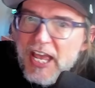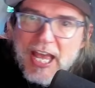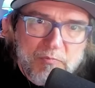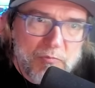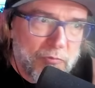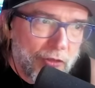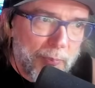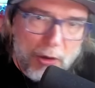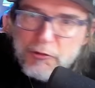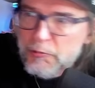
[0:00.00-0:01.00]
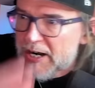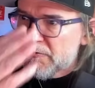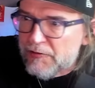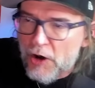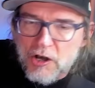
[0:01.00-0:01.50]
and the birth rate
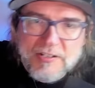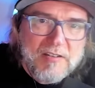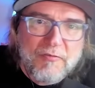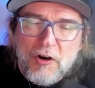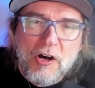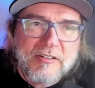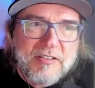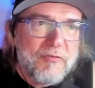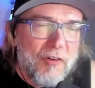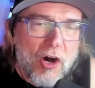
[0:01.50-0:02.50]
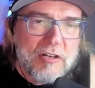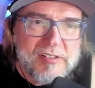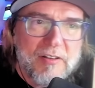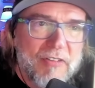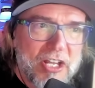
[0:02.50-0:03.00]
falls and falls and falls
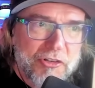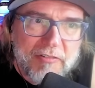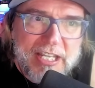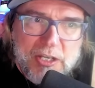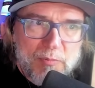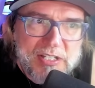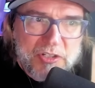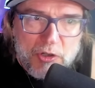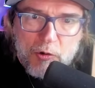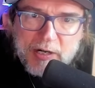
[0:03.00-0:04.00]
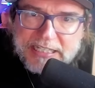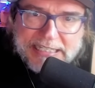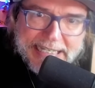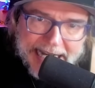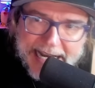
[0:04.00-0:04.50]
and eventually humans go
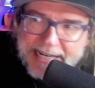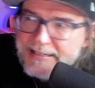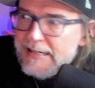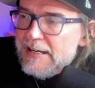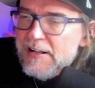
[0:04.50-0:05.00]
extinct